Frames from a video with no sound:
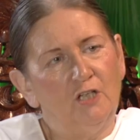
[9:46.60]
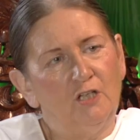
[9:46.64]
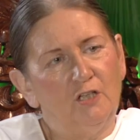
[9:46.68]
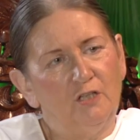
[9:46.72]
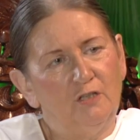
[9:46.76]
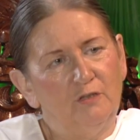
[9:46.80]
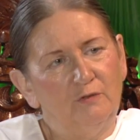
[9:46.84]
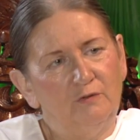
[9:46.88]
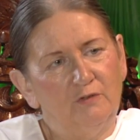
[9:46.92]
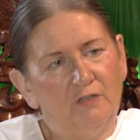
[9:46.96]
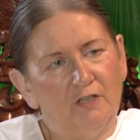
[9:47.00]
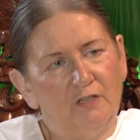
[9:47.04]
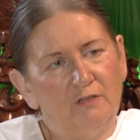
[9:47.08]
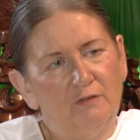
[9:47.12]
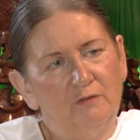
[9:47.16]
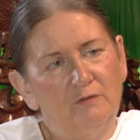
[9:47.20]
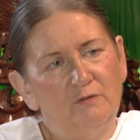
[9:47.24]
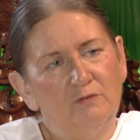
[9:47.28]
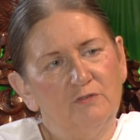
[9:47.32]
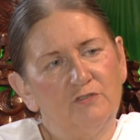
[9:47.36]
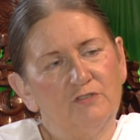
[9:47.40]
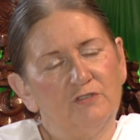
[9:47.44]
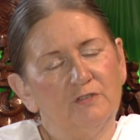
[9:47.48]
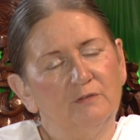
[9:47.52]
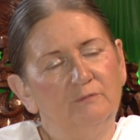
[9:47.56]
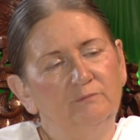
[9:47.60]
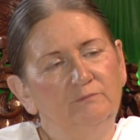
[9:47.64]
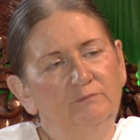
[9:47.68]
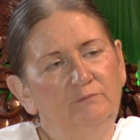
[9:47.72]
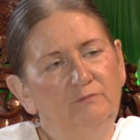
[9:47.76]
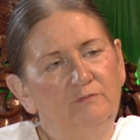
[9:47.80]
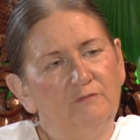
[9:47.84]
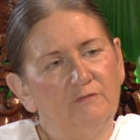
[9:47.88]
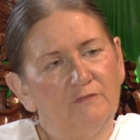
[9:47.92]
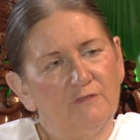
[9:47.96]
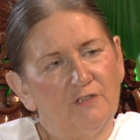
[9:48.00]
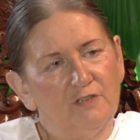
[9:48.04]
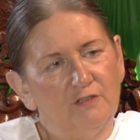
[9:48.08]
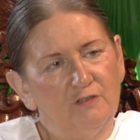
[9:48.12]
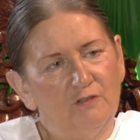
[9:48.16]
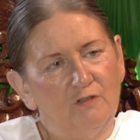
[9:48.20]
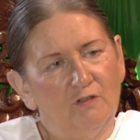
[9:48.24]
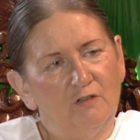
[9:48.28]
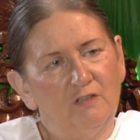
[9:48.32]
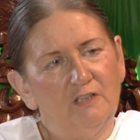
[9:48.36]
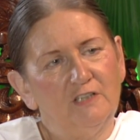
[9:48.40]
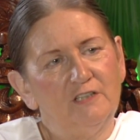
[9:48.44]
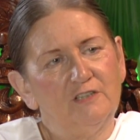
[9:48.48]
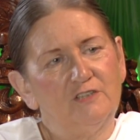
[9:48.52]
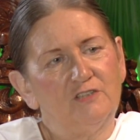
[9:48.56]
who knows the
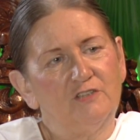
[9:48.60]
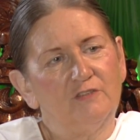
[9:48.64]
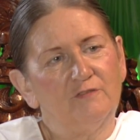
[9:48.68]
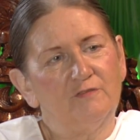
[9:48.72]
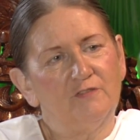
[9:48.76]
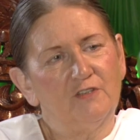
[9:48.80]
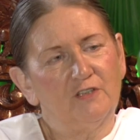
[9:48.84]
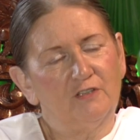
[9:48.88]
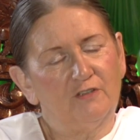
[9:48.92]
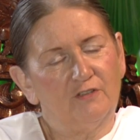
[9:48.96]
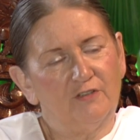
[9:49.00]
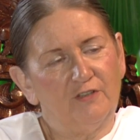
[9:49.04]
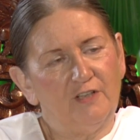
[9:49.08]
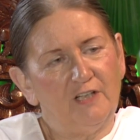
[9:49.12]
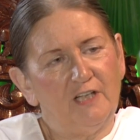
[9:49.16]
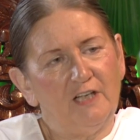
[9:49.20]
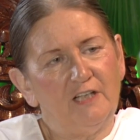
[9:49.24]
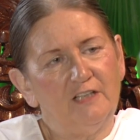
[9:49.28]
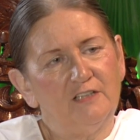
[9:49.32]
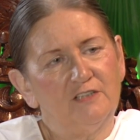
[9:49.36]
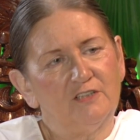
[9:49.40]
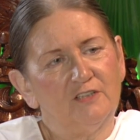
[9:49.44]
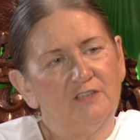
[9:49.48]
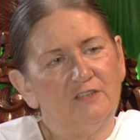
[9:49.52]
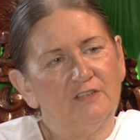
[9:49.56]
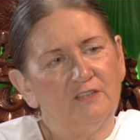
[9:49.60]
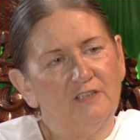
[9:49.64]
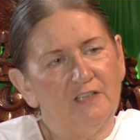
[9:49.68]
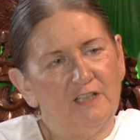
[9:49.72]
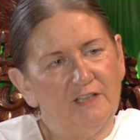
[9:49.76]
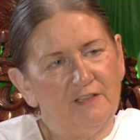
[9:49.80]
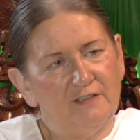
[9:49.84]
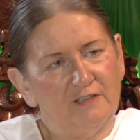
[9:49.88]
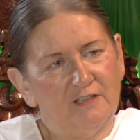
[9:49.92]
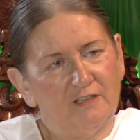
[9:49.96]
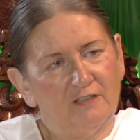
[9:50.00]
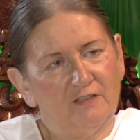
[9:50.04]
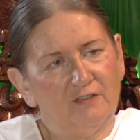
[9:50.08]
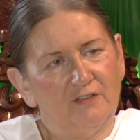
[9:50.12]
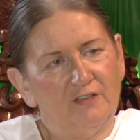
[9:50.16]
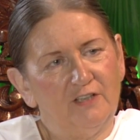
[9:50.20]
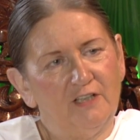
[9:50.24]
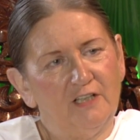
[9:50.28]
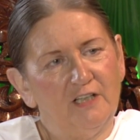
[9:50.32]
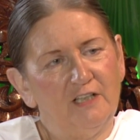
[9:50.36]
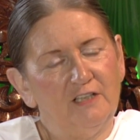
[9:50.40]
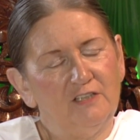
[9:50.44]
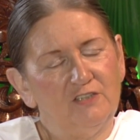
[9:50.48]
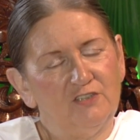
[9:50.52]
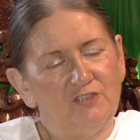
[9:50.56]
knowledge of the Creator and the
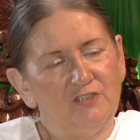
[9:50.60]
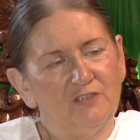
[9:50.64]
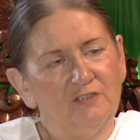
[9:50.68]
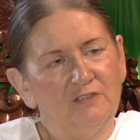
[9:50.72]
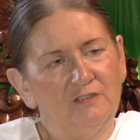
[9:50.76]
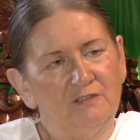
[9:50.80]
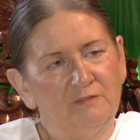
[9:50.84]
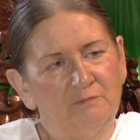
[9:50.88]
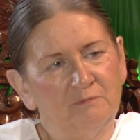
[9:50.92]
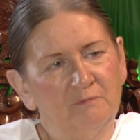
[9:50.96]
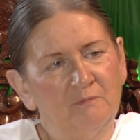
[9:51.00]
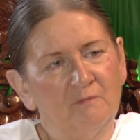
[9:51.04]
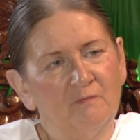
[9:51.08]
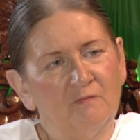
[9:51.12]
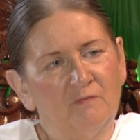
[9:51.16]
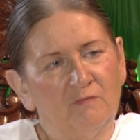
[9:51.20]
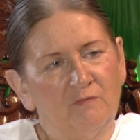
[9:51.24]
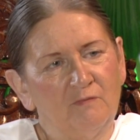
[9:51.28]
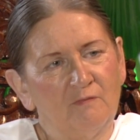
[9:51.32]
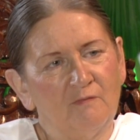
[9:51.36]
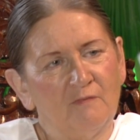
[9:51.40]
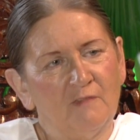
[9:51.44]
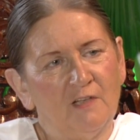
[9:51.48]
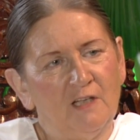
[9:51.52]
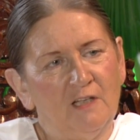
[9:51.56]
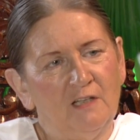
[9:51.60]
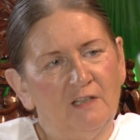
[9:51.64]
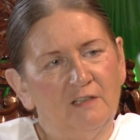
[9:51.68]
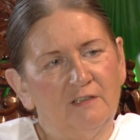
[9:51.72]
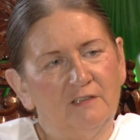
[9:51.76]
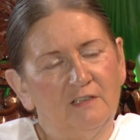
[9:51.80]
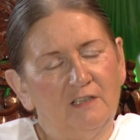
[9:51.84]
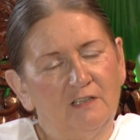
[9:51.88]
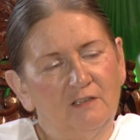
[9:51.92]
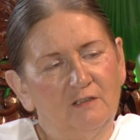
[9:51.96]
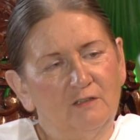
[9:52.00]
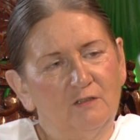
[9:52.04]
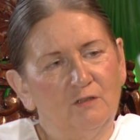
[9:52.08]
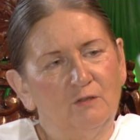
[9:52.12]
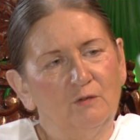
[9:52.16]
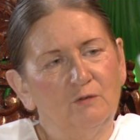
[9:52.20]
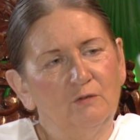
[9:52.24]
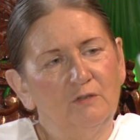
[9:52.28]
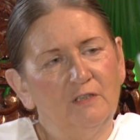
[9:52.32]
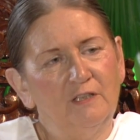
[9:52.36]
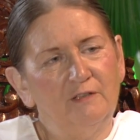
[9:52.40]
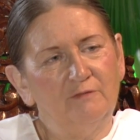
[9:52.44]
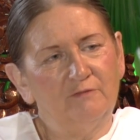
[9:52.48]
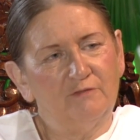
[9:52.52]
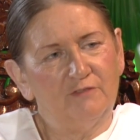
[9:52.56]
creation, then call
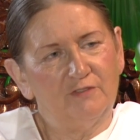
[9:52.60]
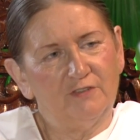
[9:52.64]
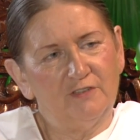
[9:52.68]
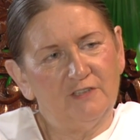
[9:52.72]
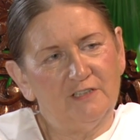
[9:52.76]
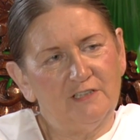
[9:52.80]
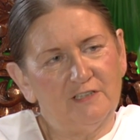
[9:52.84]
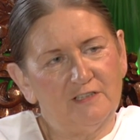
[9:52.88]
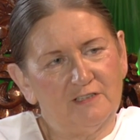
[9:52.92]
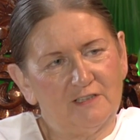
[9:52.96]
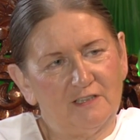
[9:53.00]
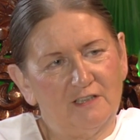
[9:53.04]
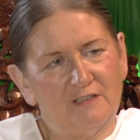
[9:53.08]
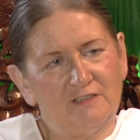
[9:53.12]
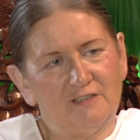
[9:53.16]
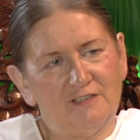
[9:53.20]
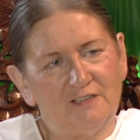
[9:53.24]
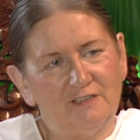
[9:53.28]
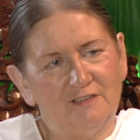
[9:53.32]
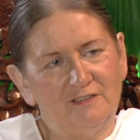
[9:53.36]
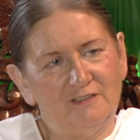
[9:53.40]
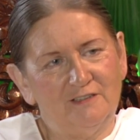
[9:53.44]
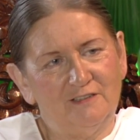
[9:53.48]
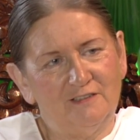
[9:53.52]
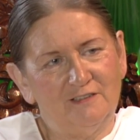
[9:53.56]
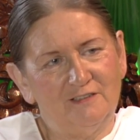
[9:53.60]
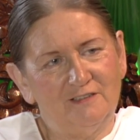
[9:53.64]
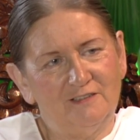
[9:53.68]
them for a discussion.